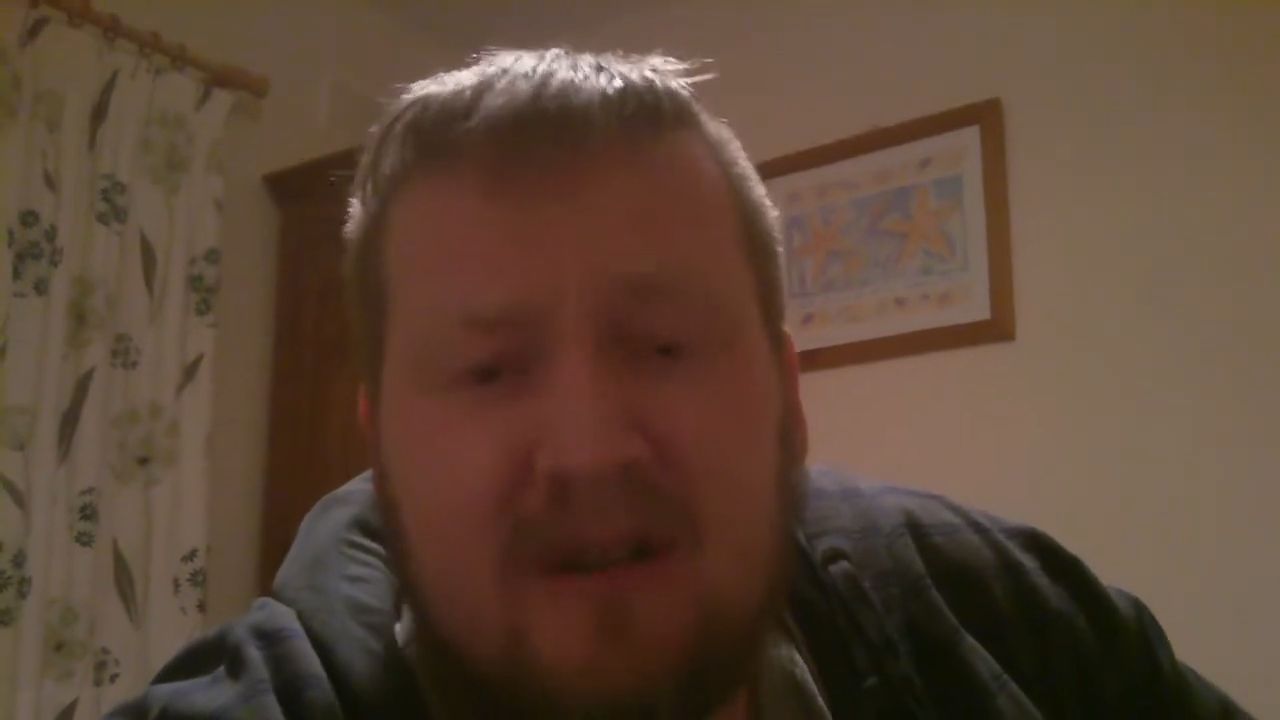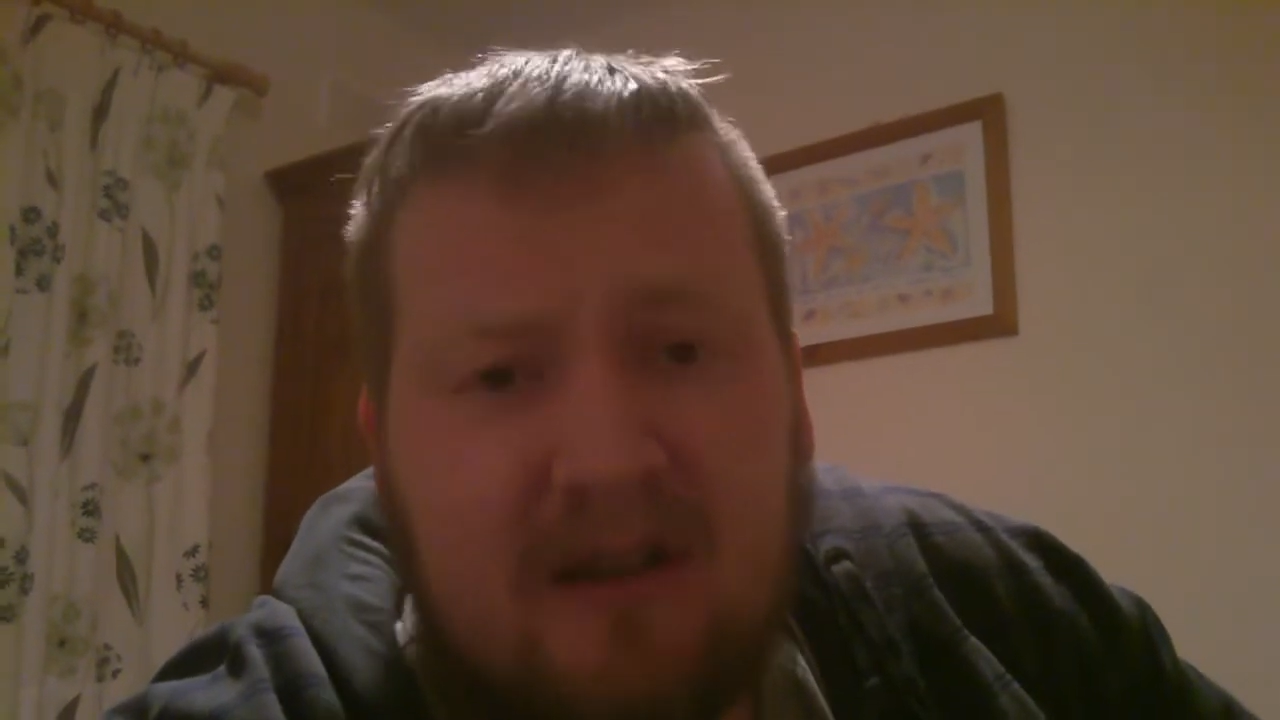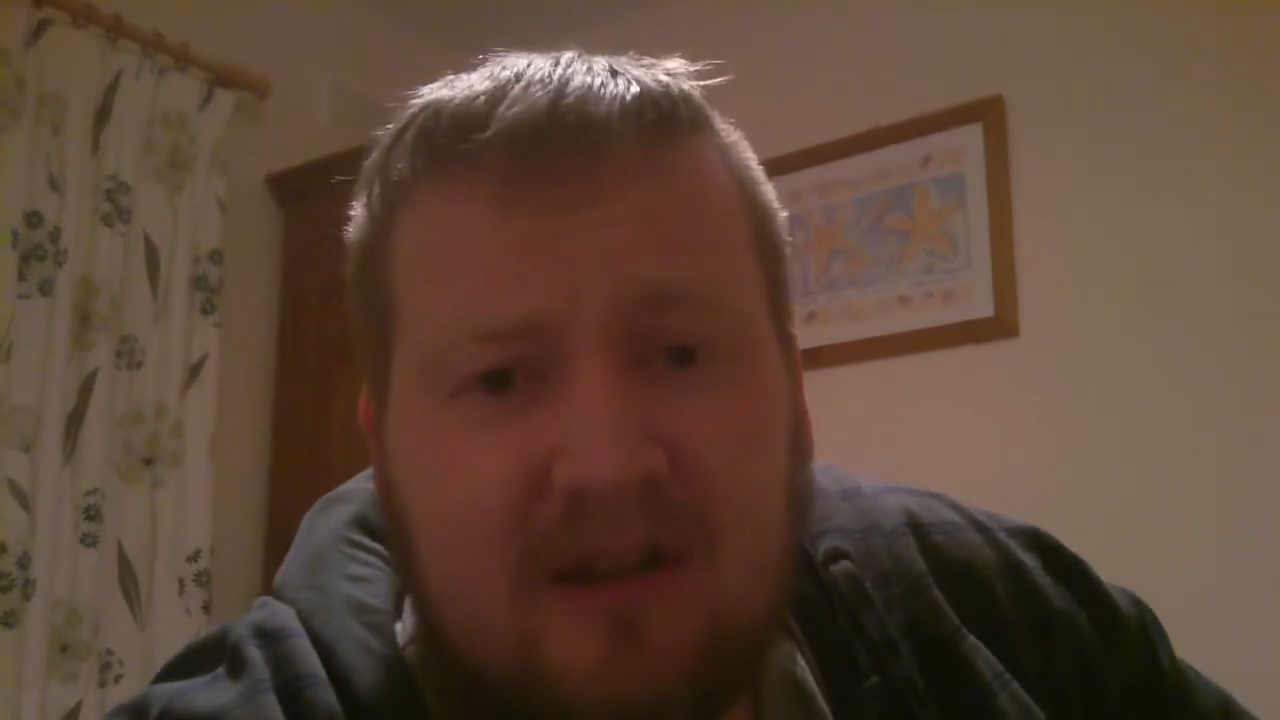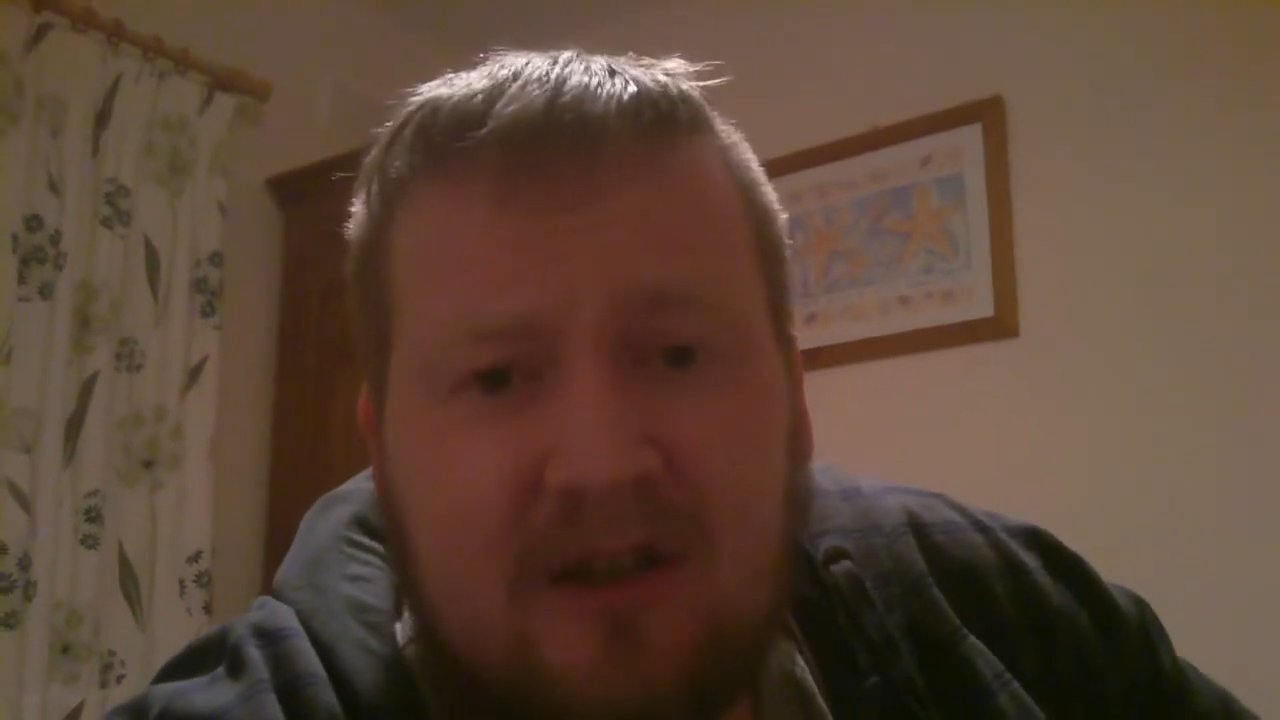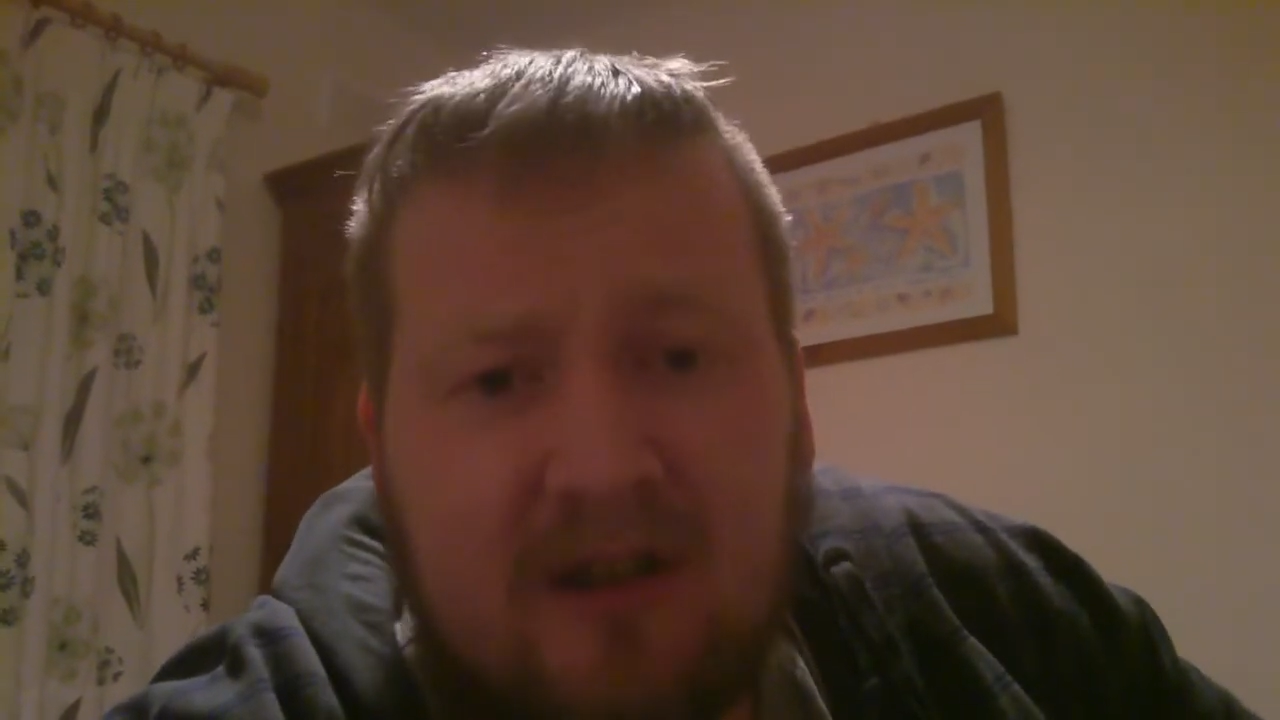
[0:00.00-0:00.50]

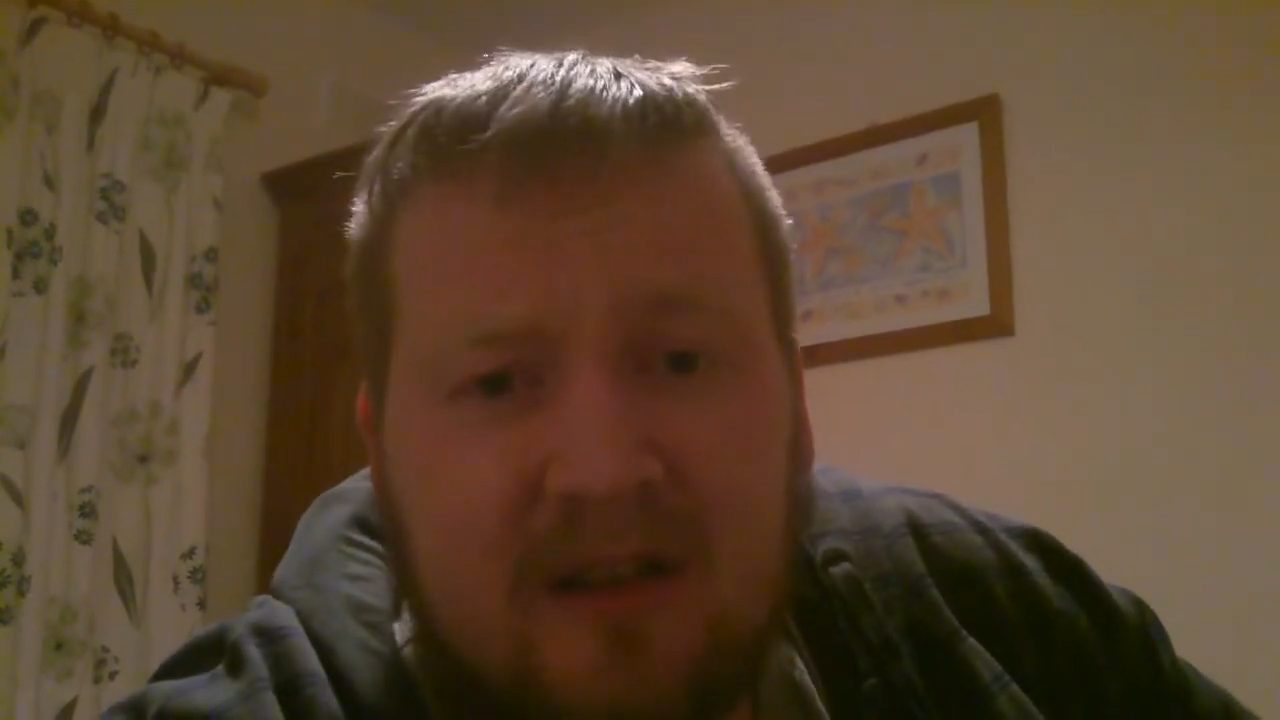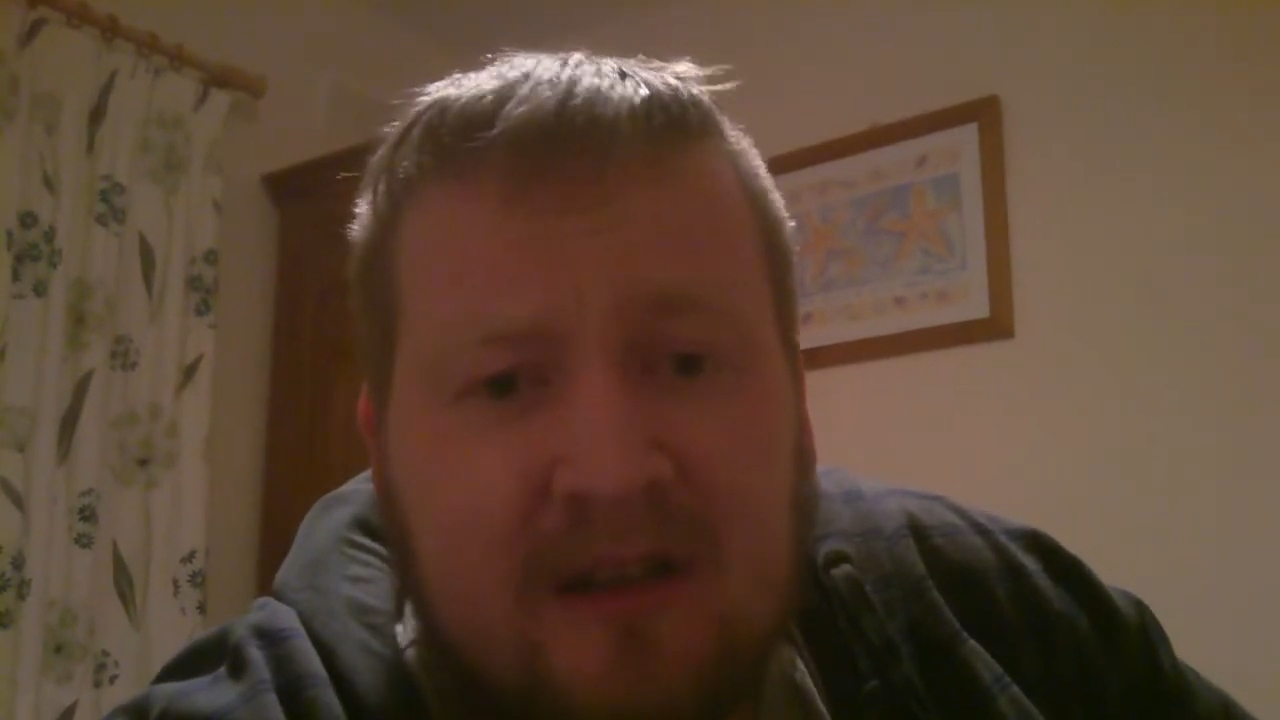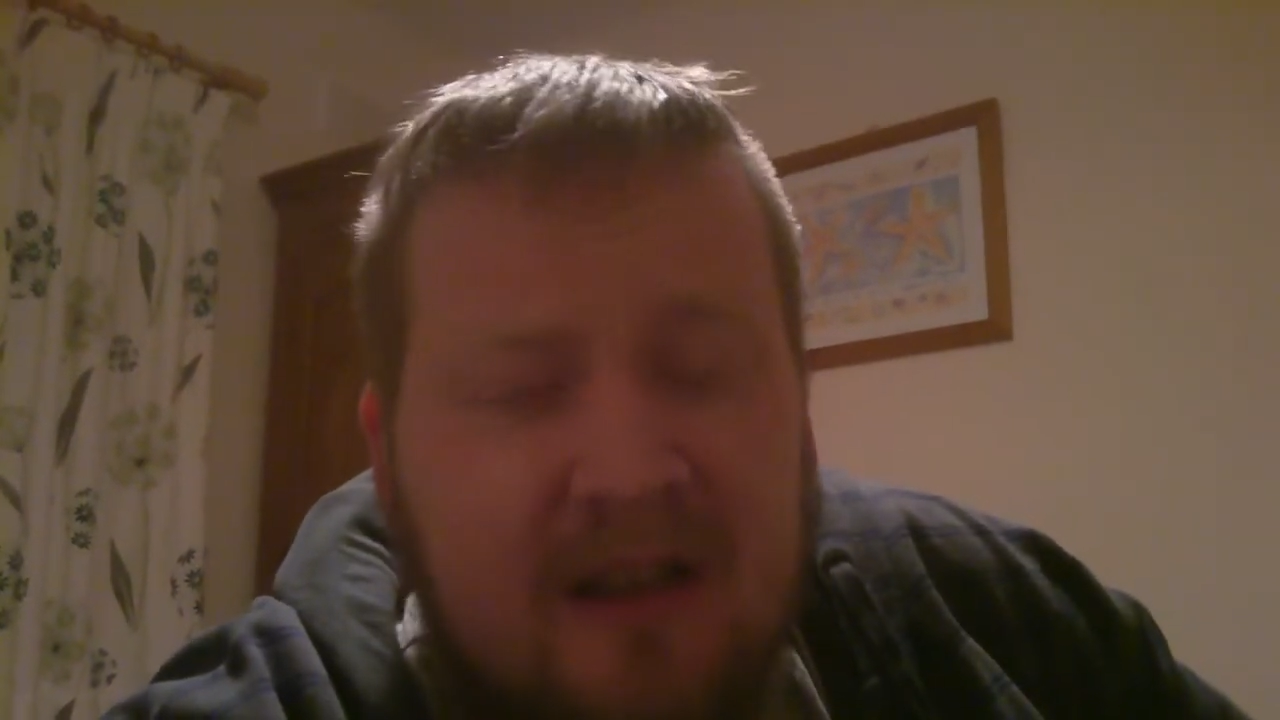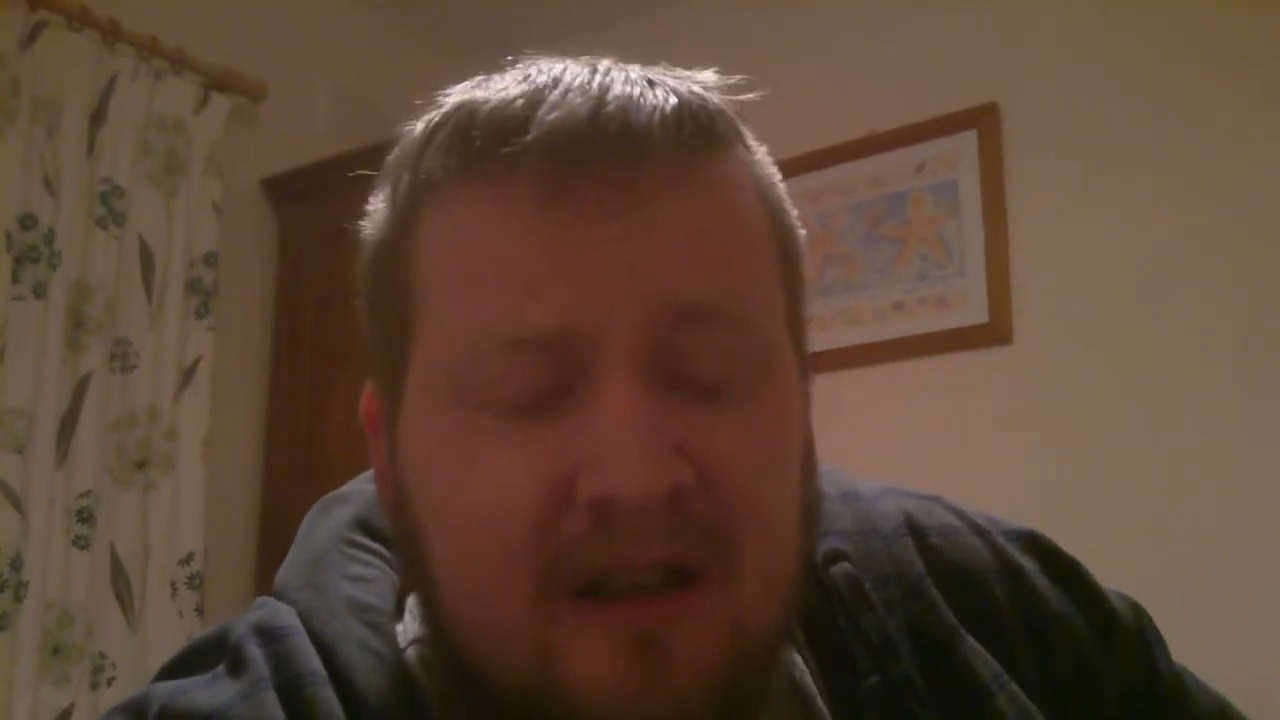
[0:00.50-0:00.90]
talking shite.